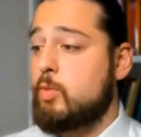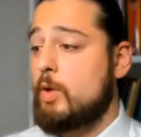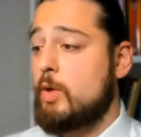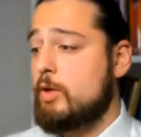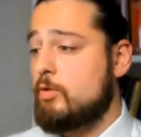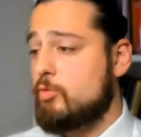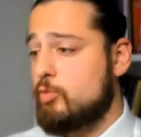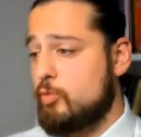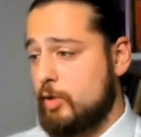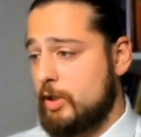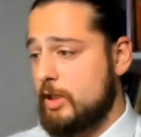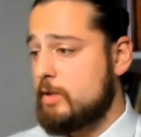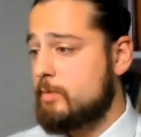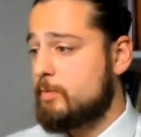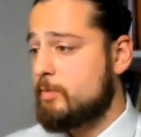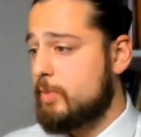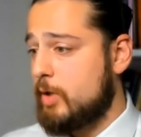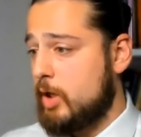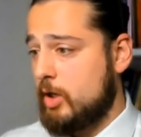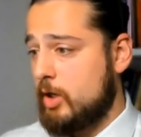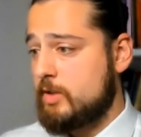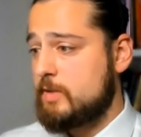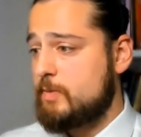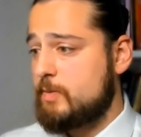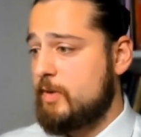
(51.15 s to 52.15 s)
we read
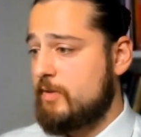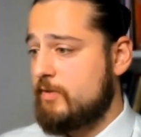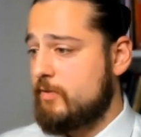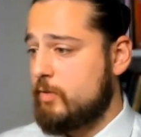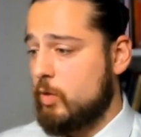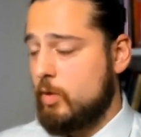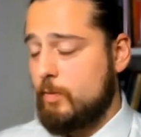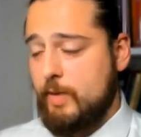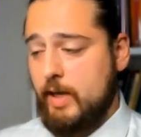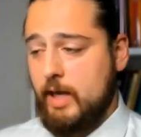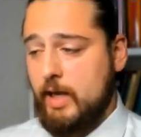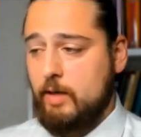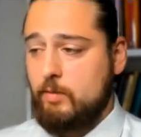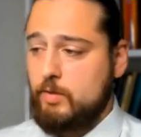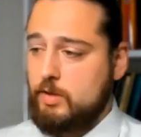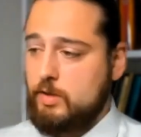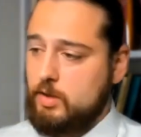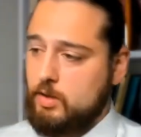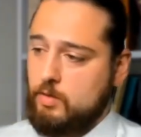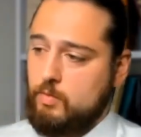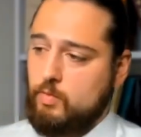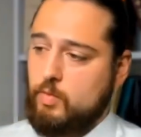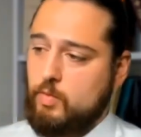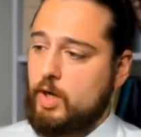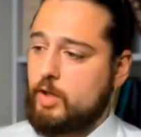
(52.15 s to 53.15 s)
books before bed, we
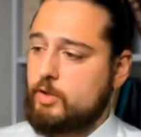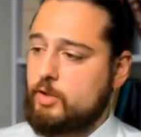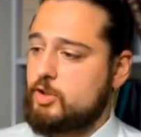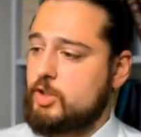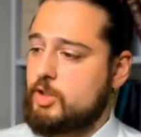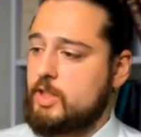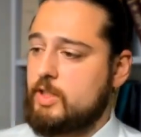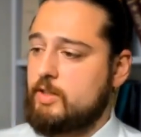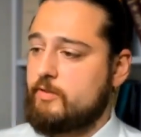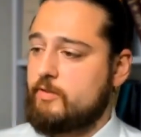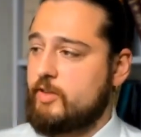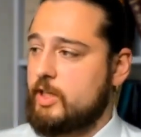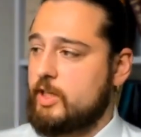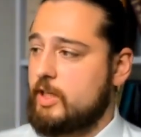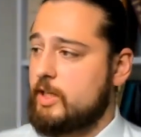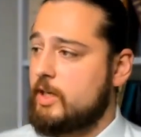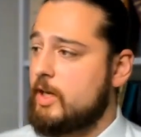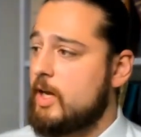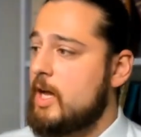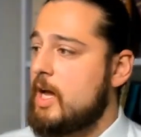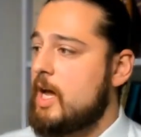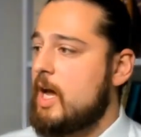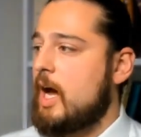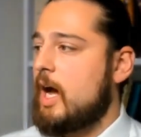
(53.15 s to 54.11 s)
don't watch TV,